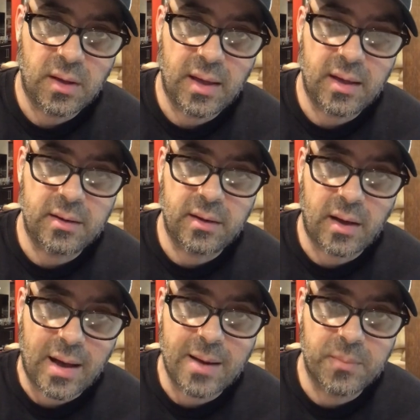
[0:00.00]
and
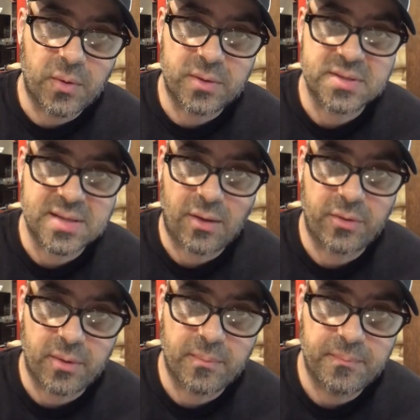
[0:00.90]
I'm going to sell
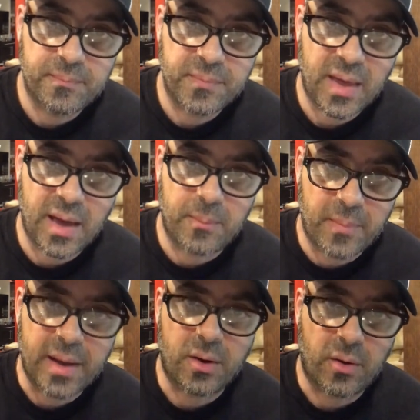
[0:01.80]
them at
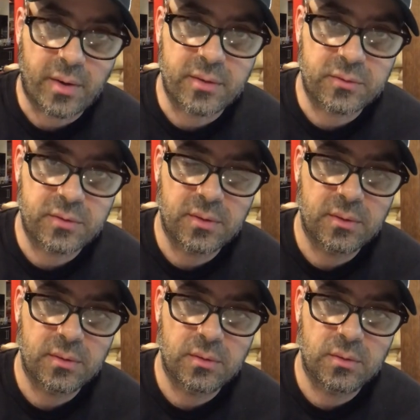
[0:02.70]
my cost
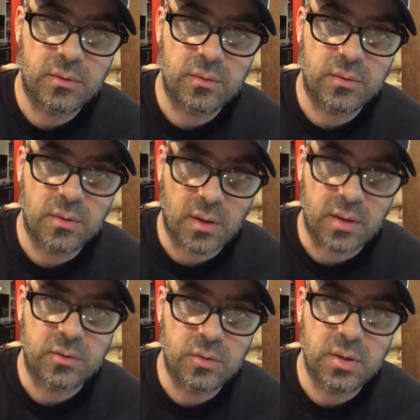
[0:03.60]

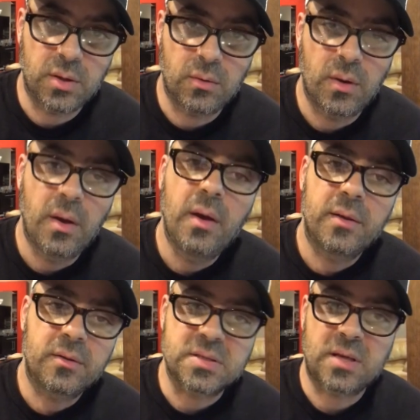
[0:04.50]
to you
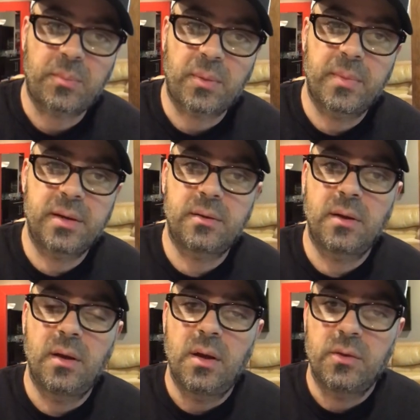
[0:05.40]
to supplement.
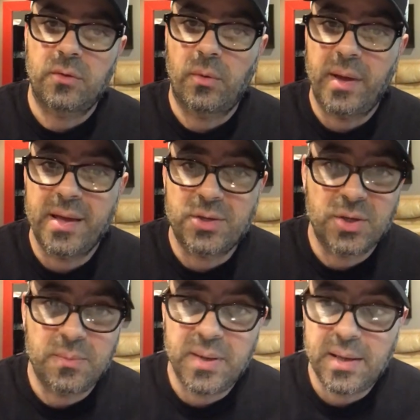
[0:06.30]
So it
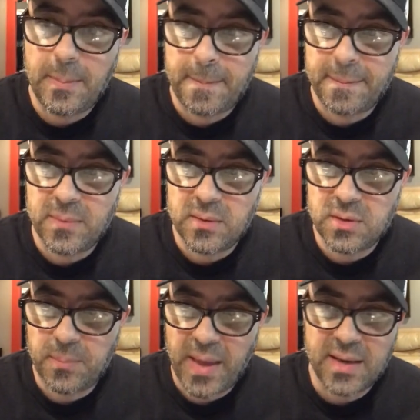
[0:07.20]
should be,
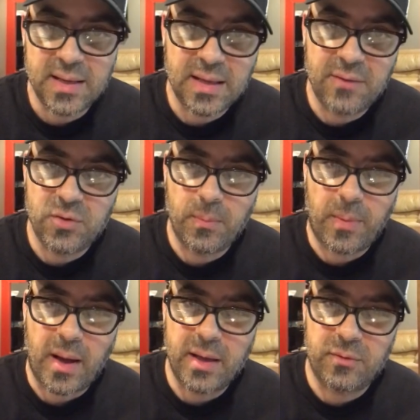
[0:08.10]
depending if you
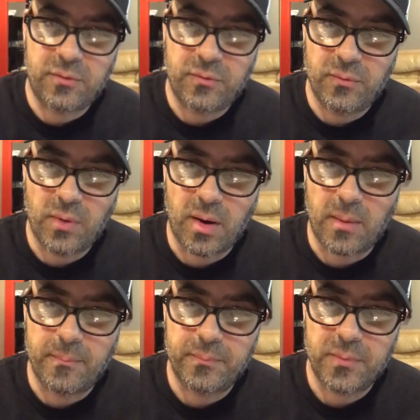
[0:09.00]
buy it
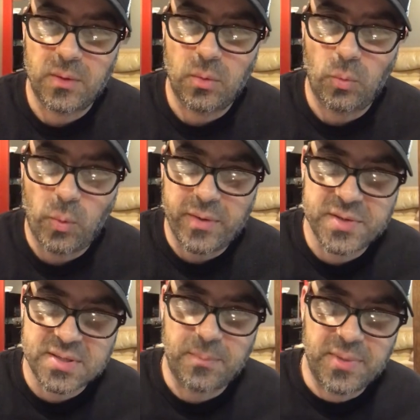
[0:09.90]
with
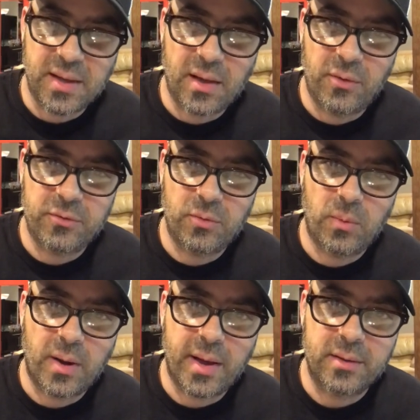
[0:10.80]
something else
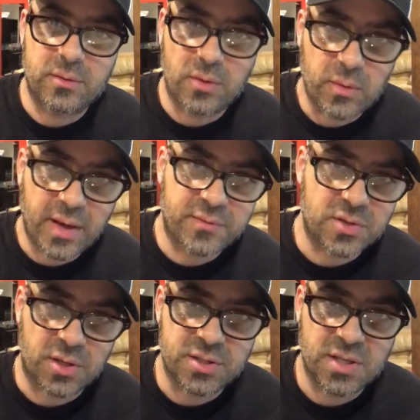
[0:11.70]
where I don't have to
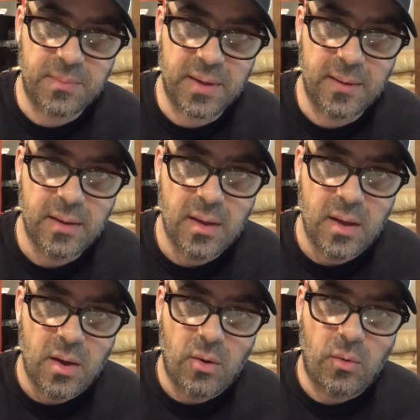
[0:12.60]
charge shipping,
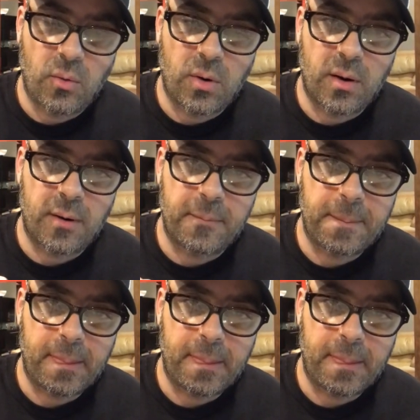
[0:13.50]
or